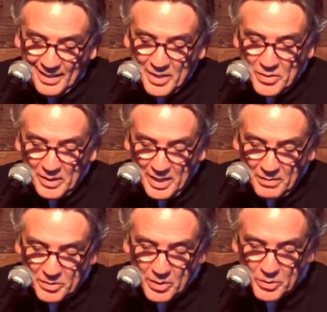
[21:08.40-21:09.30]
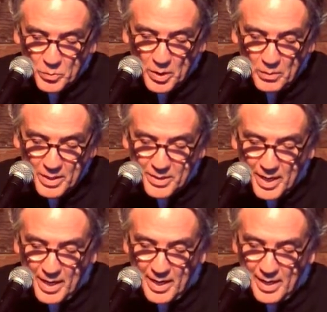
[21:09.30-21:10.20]
Another layer of stress, where was
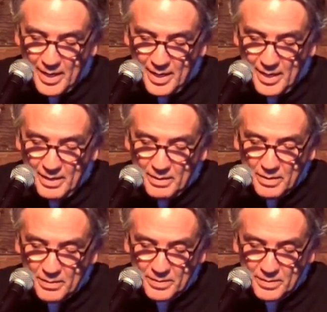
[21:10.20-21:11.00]
I?